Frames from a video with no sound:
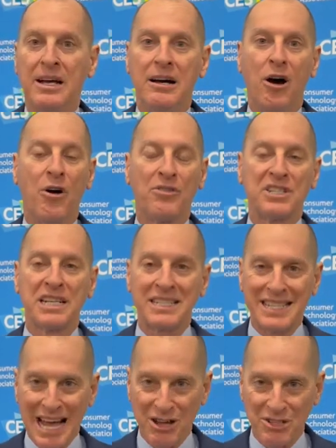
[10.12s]
over
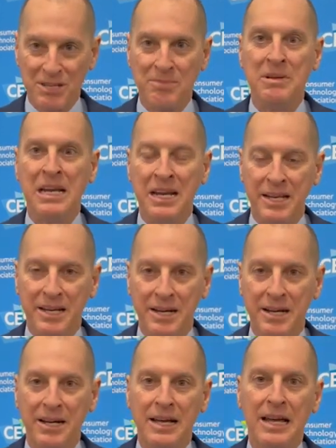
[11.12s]
6,000 media.
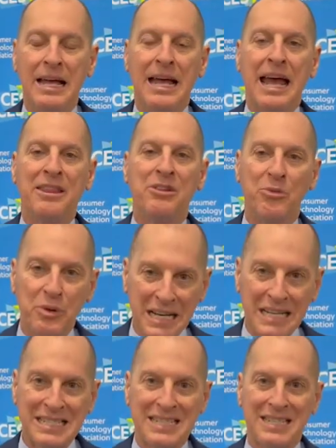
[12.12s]
And the
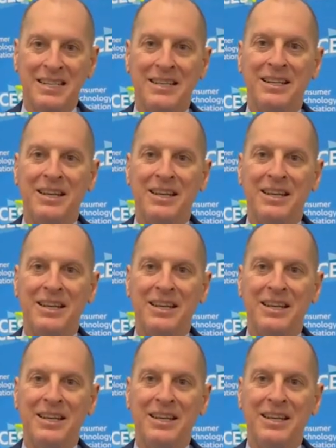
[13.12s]
reason